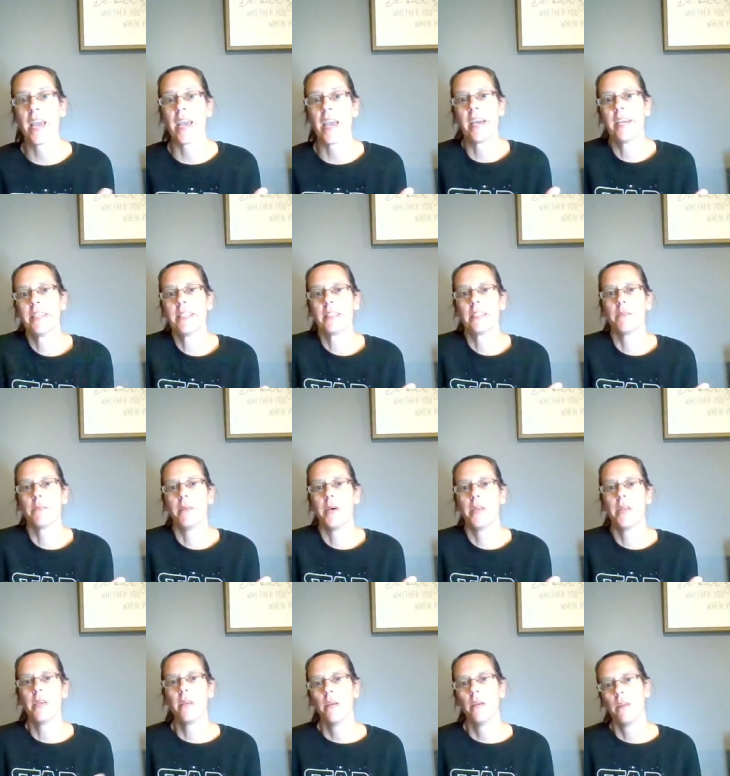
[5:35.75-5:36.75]
hey, I hit
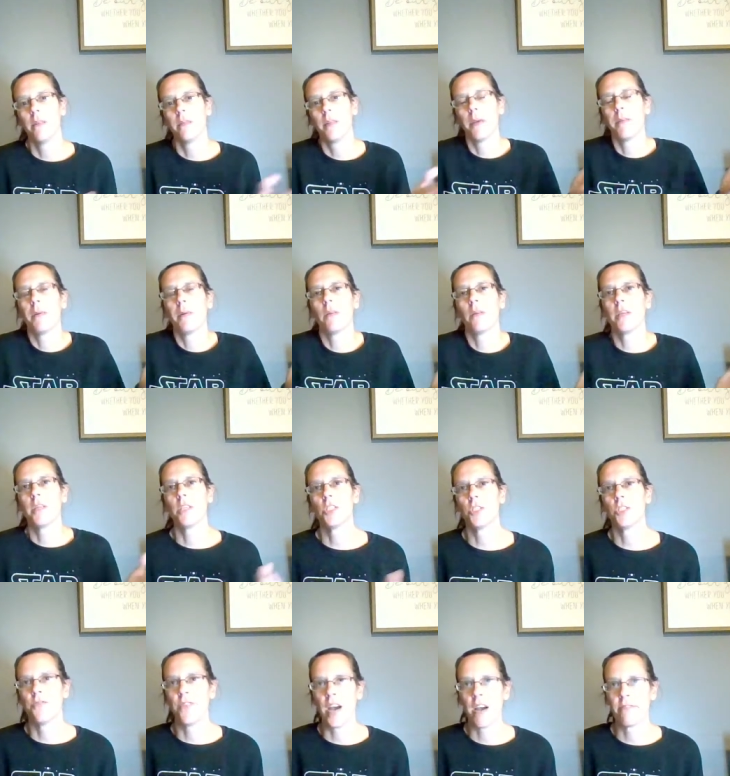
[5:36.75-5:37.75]
somebody, they may only
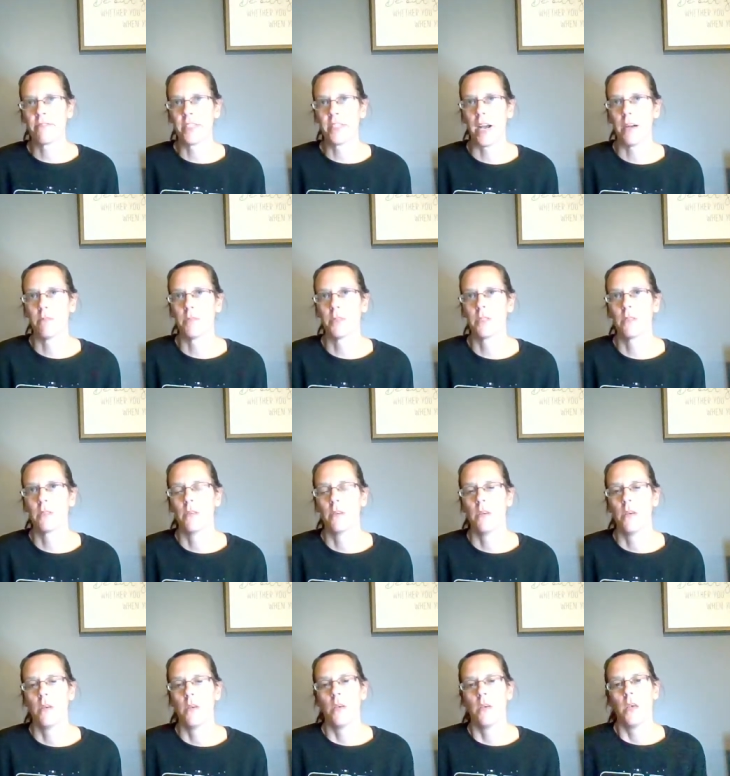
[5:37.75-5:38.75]
hit you 5 times.